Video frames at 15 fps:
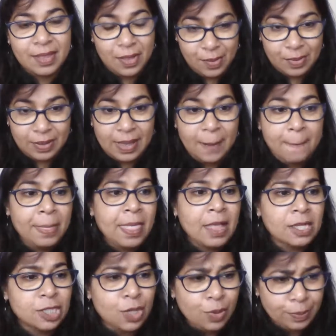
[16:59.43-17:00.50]
Okay.
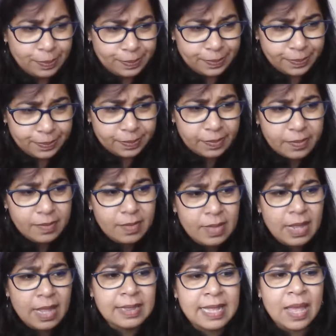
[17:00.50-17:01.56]
So
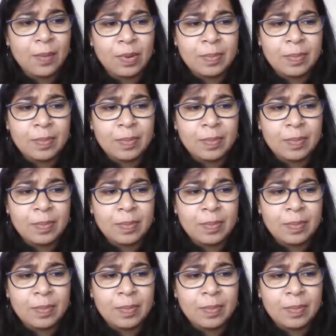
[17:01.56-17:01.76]
there will